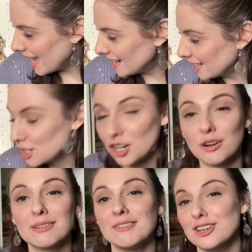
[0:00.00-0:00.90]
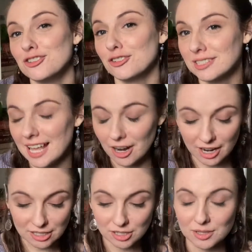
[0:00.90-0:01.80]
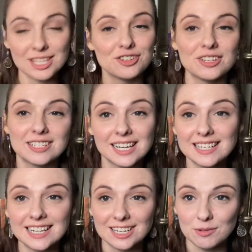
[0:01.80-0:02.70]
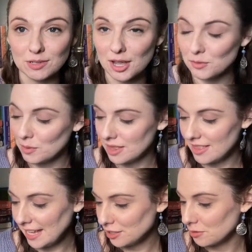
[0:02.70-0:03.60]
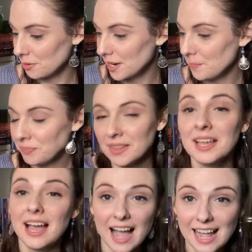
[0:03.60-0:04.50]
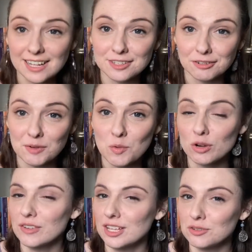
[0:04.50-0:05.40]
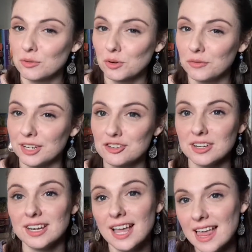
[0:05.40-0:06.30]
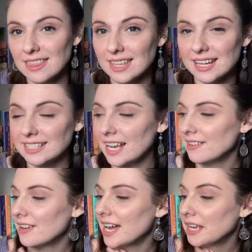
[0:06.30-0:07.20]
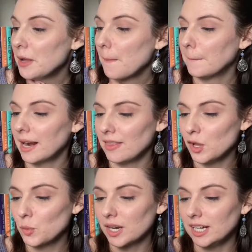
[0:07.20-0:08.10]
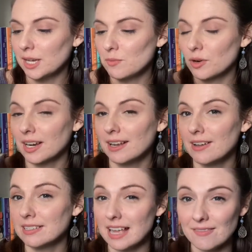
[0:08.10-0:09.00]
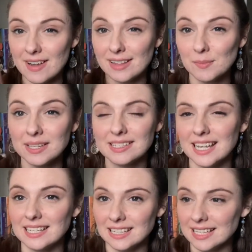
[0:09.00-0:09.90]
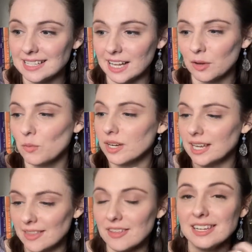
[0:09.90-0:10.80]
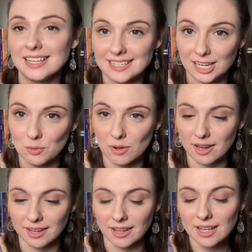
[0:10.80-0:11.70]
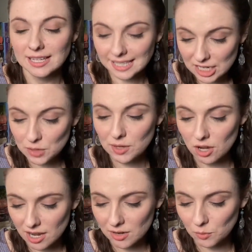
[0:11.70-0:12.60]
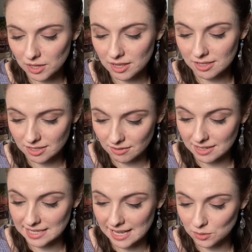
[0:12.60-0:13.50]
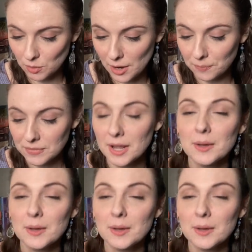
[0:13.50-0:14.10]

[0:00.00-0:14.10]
And it's her adventures there. And so this just continues on with that story. I consider it more of a historical fiction than a sci-fi, but I think we're going to get more sci-fi elements in the second one and then continuing on with the series as well.